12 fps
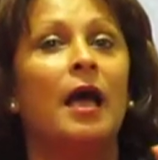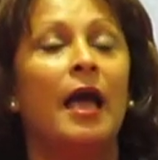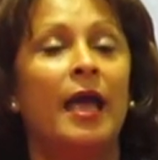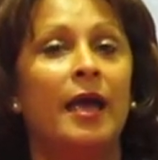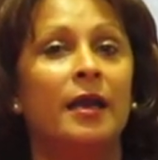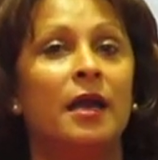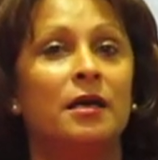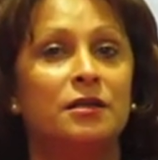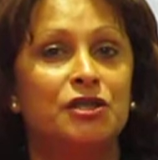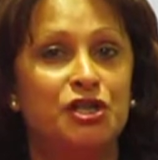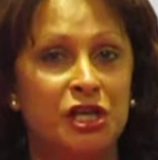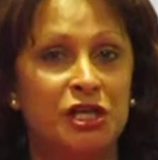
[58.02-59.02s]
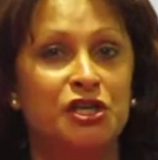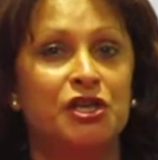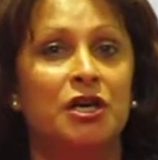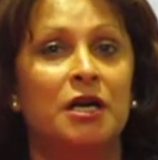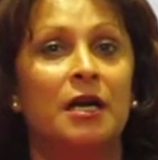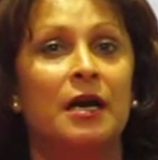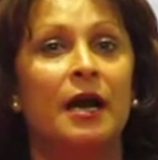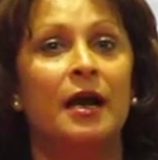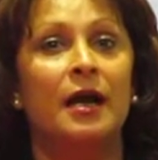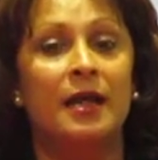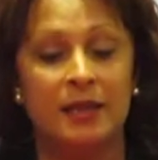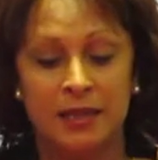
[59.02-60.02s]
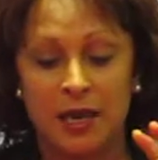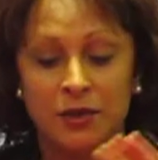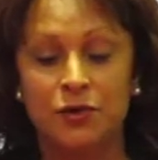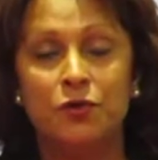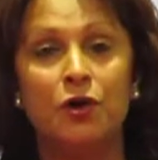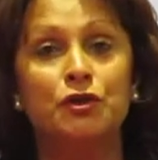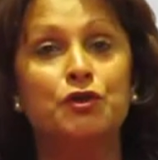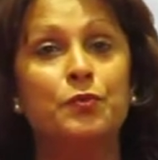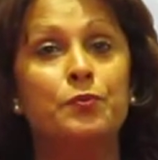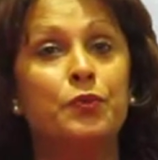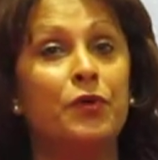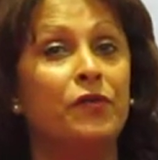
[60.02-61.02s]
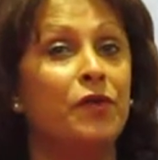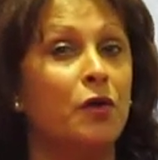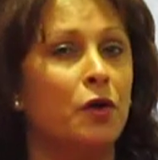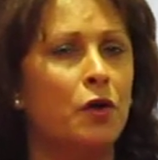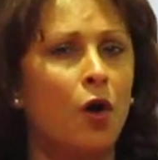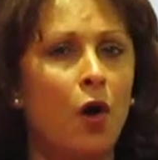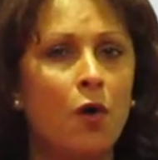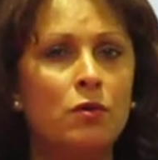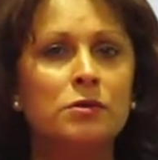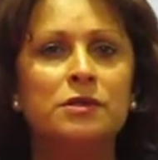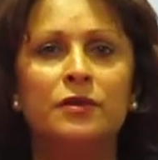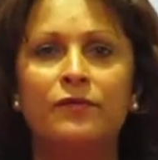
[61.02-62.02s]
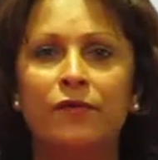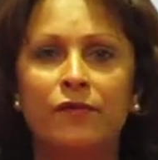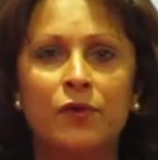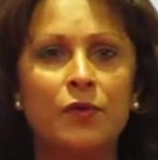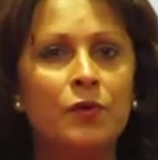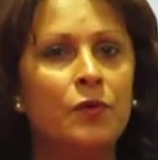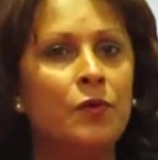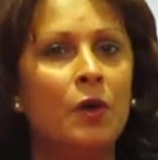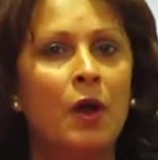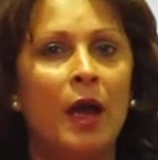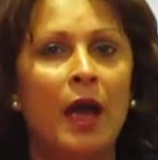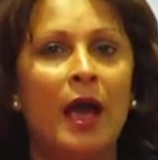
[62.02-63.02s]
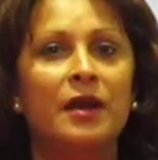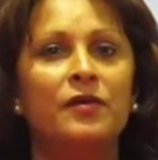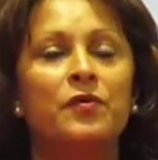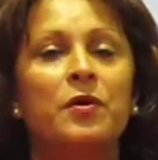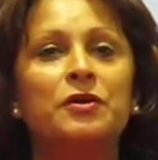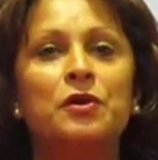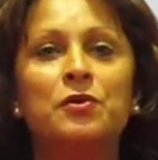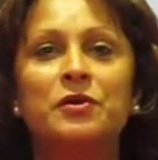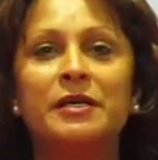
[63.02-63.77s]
and ginger, and then you've got your brew. If you've got colds and flu, and if you want to look